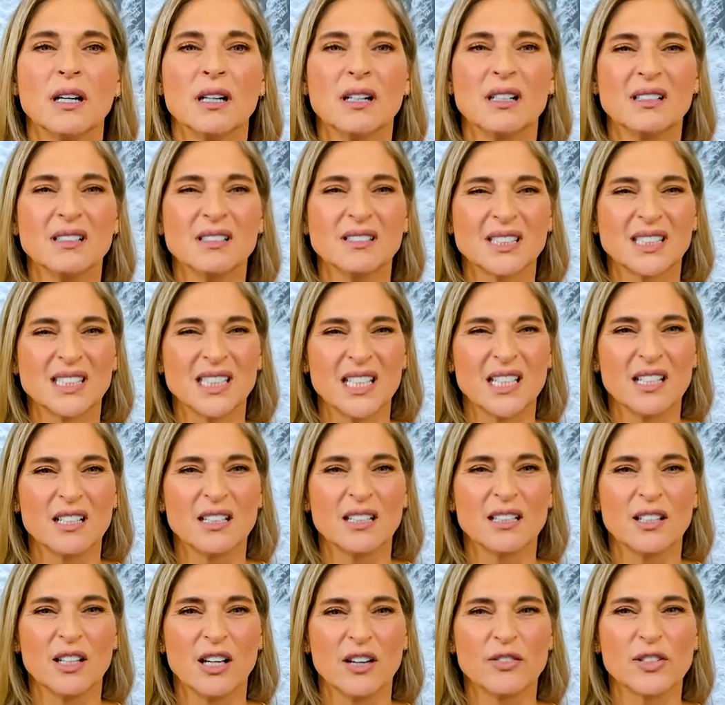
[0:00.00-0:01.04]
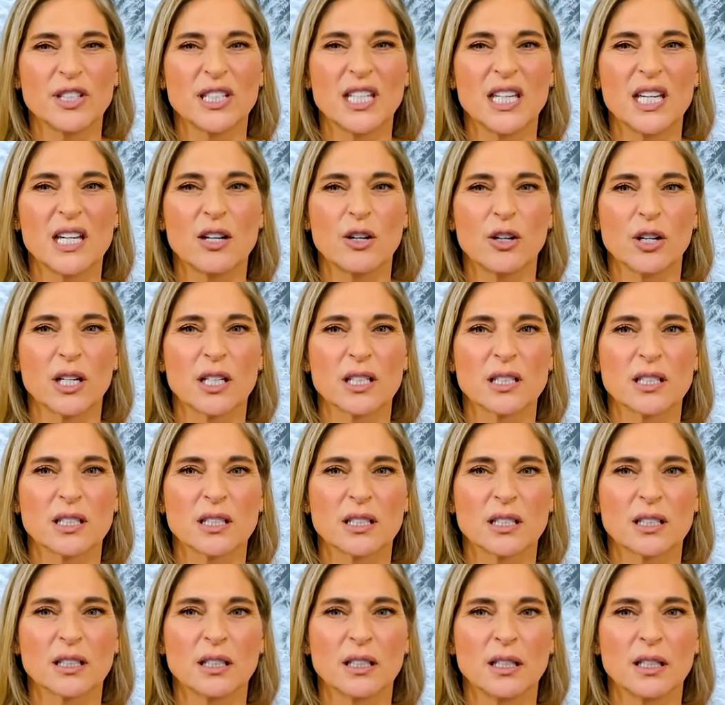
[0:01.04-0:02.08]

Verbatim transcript: Oh, see, you have secrets.